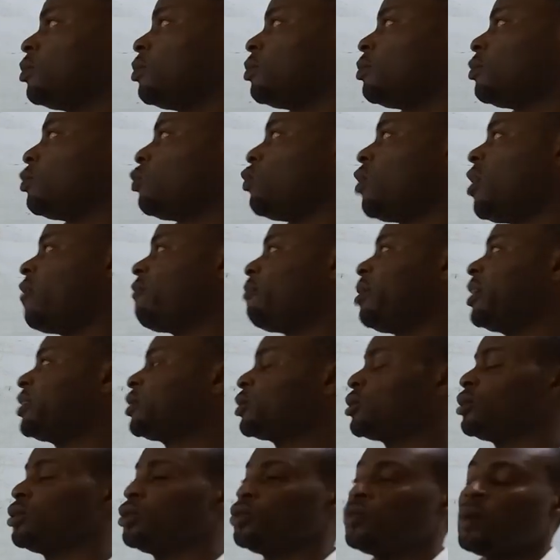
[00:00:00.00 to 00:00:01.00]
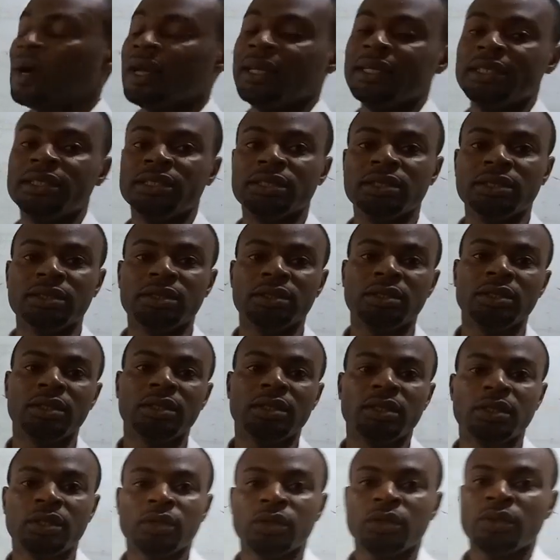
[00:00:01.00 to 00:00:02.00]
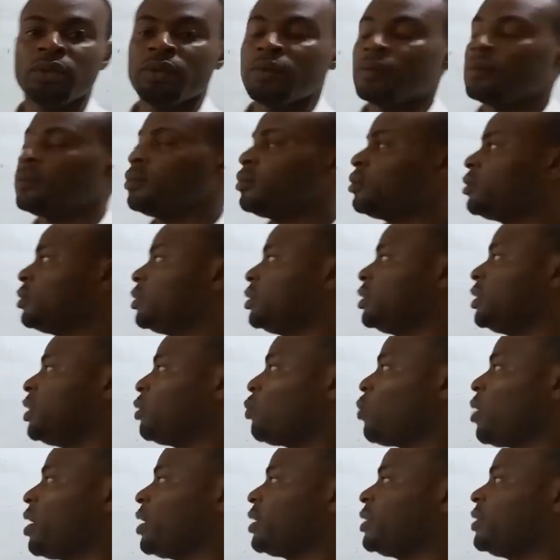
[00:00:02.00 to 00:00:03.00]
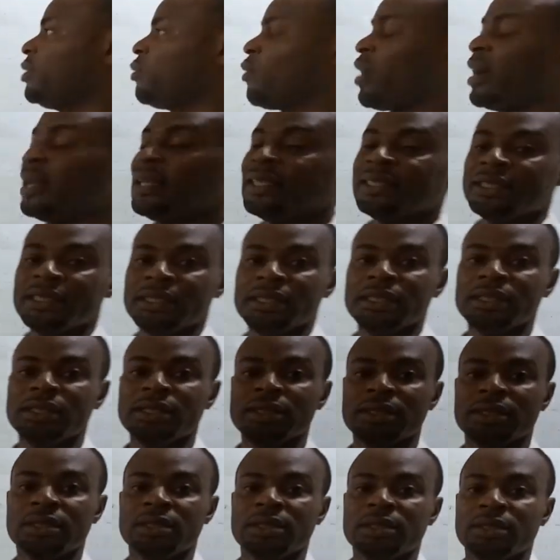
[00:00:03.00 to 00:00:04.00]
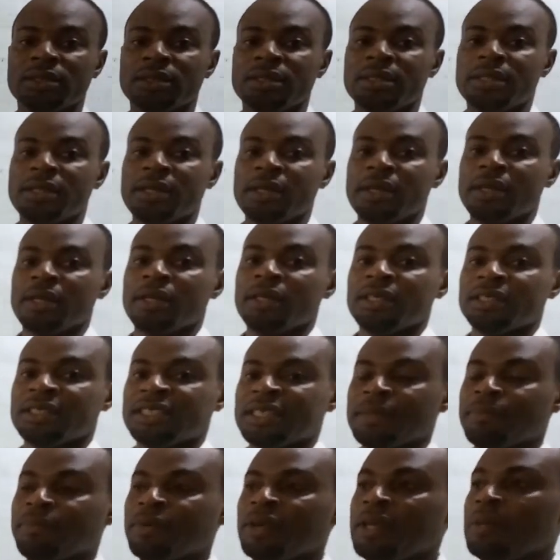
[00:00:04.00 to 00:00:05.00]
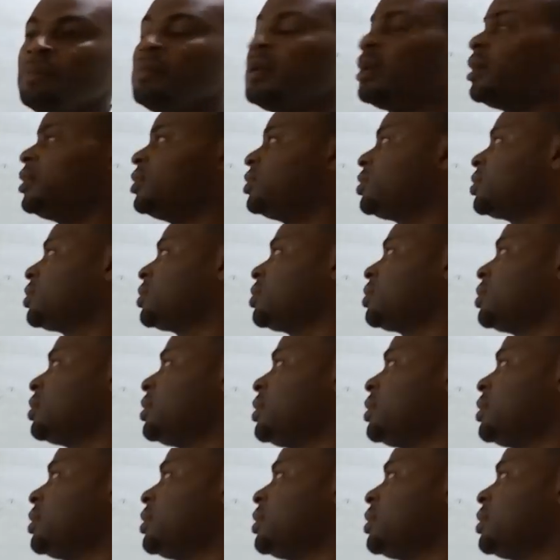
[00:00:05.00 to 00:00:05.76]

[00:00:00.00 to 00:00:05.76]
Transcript: wave-particle duality. The word duality simply means